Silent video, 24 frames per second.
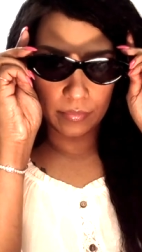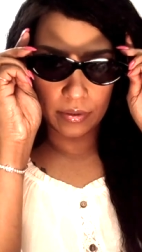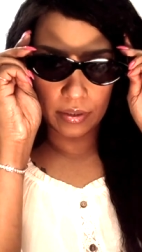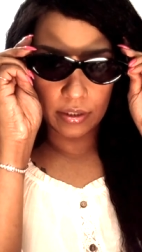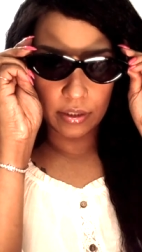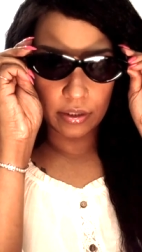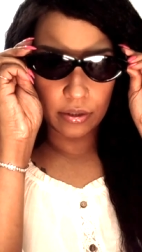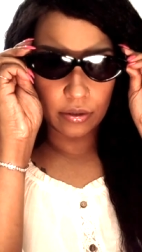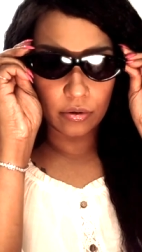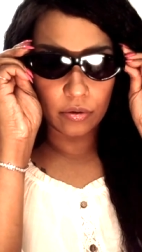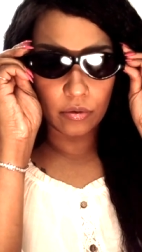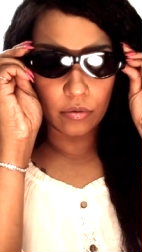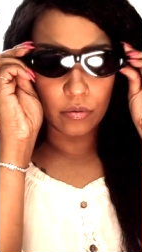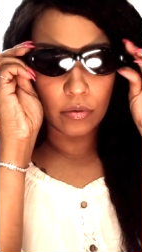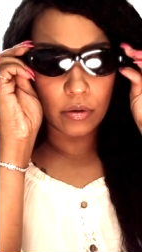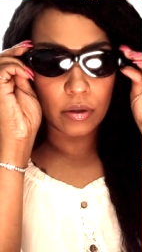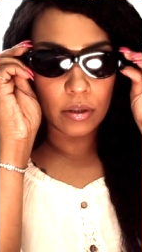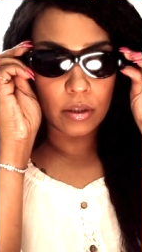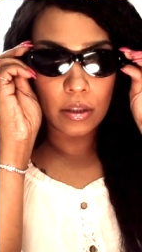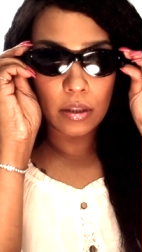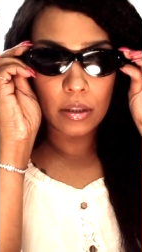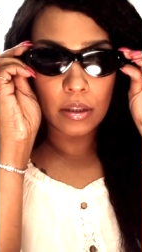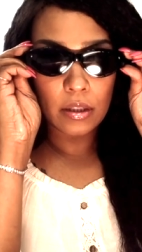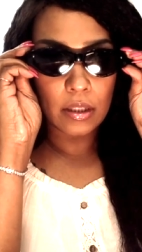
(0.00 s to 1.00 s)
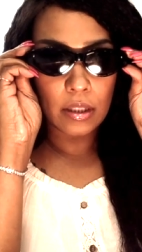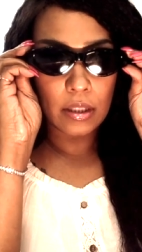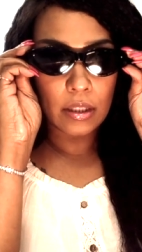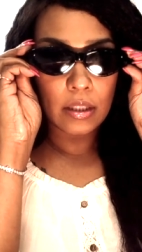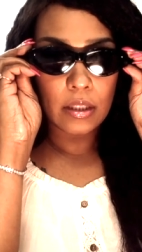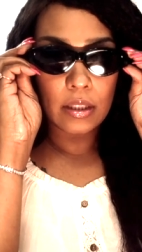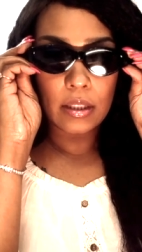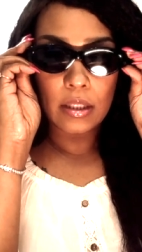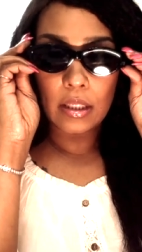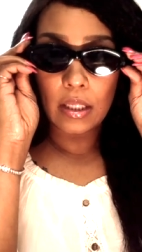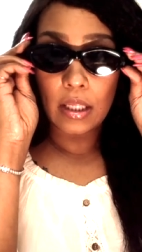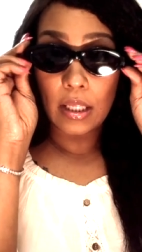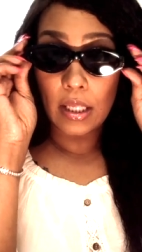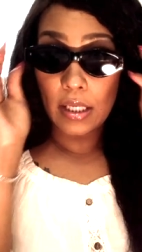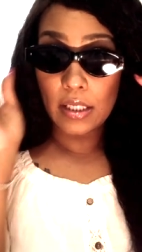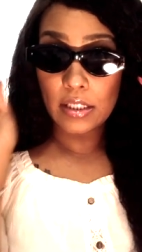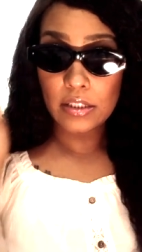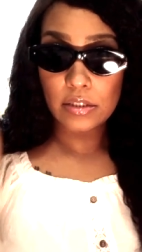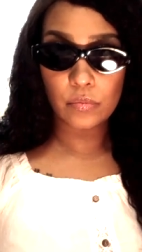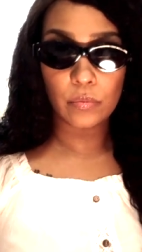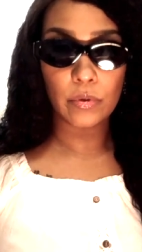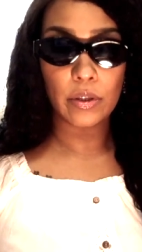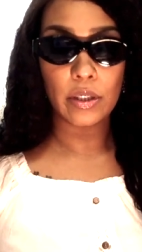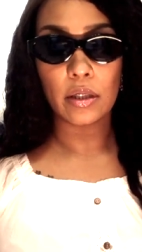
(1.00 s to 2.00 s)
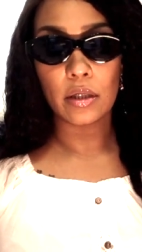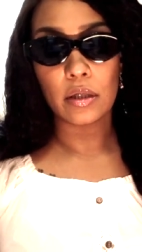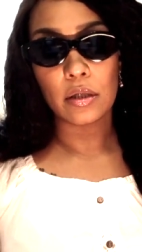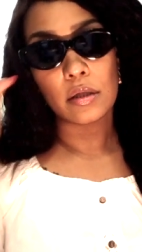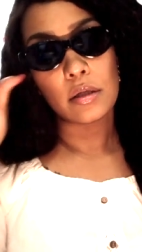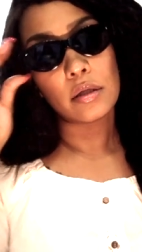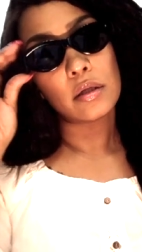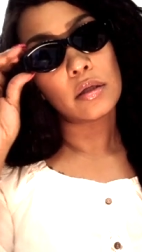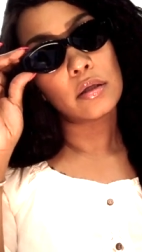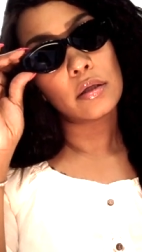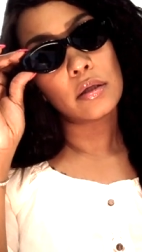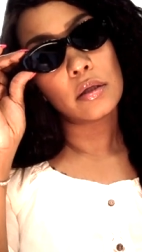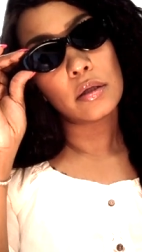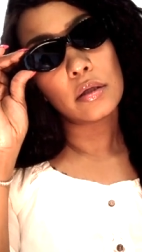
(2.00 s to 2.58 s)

Below as well.